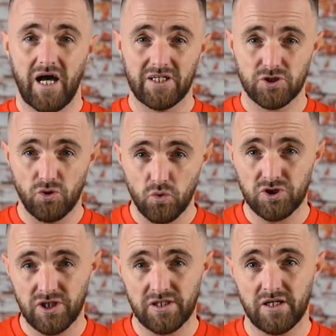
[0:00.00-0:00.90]
It's no
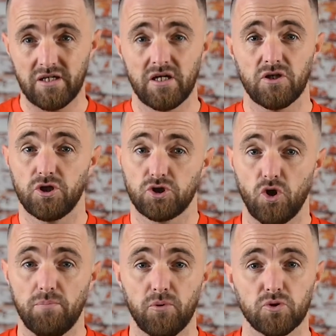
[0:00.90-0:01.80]
secret that
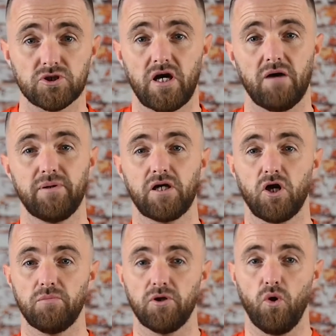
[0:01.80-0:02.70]
job boards have been
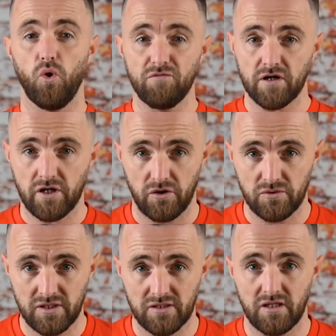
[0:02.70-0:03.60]
coming
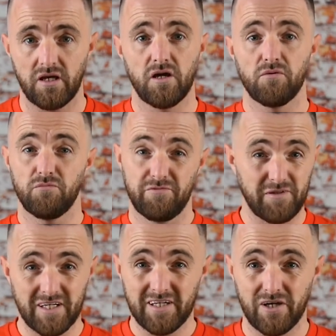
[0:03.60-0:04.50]
overcrowded
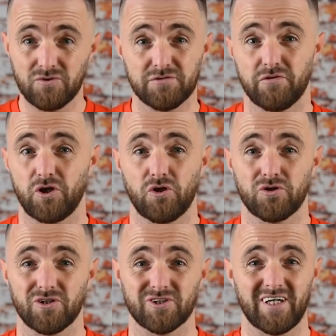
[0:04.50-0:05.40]
feeding grounds for
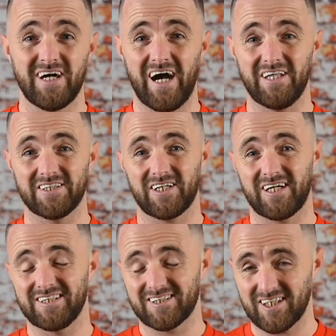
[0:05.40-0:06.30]
recruiters, and it's a
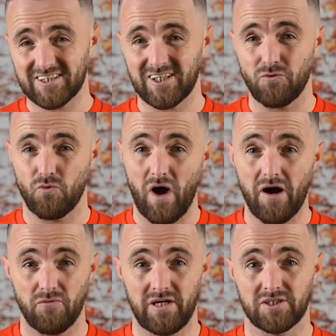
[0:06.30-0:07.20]
consistent rat
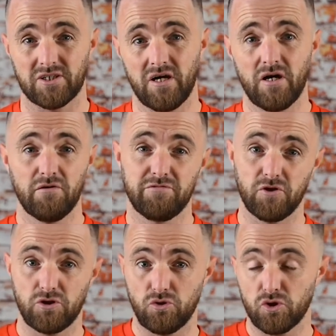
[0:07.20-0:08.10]
race for
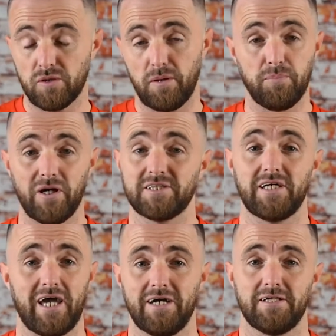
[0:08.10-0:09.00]
you to be placing
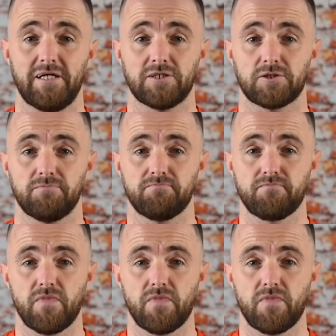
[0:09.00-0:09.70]
candidates.